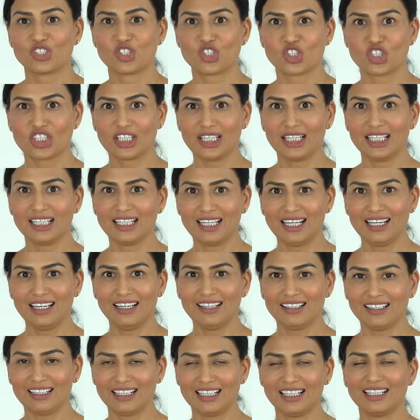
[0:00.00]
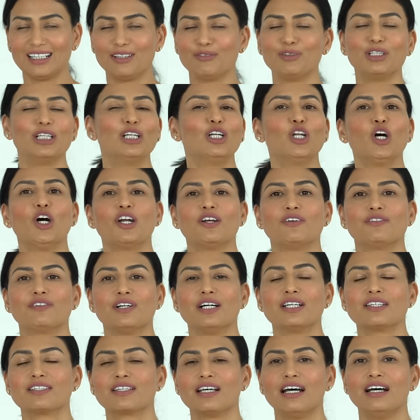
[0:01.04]
chin area. A lot of
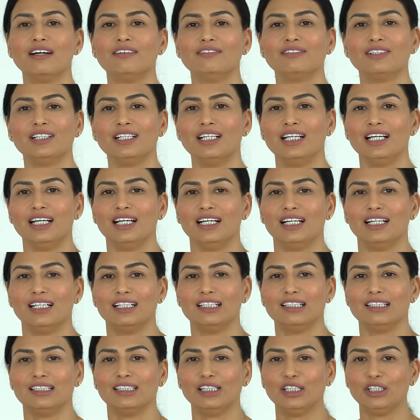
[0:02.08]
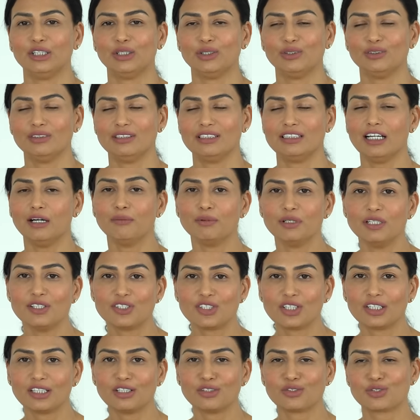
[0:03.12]
us have, you know, double
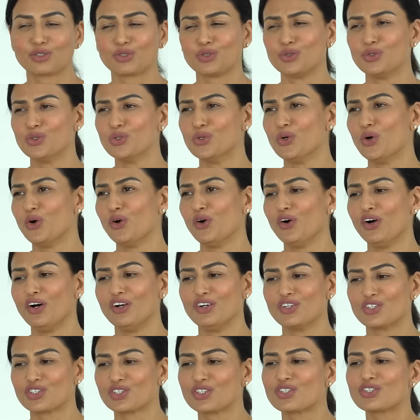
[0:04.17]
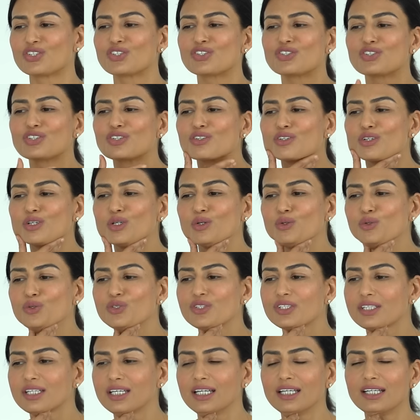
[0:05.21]
chin issue or just
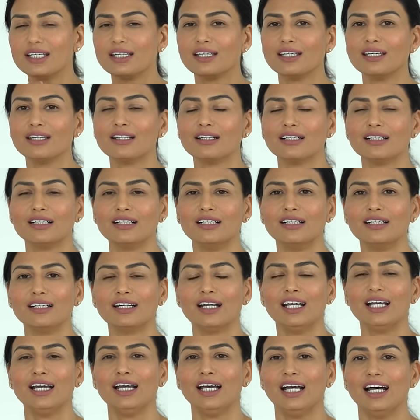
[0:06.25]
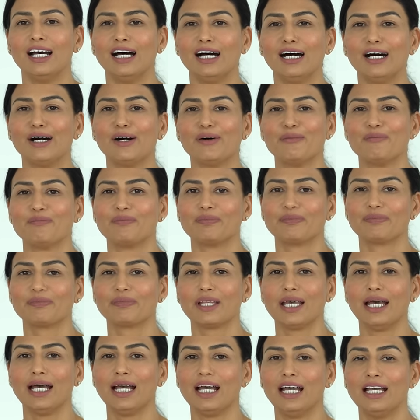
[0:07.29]
loose skin here. Um,
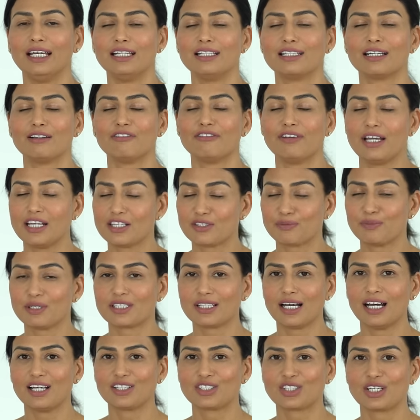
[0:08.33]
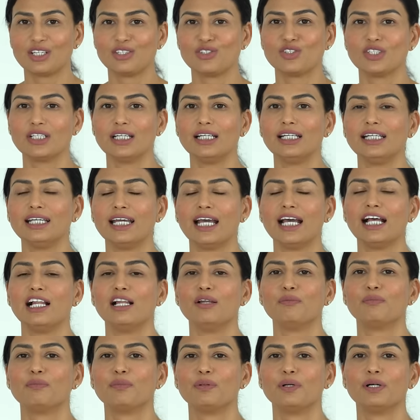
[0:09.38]
and face massage can really help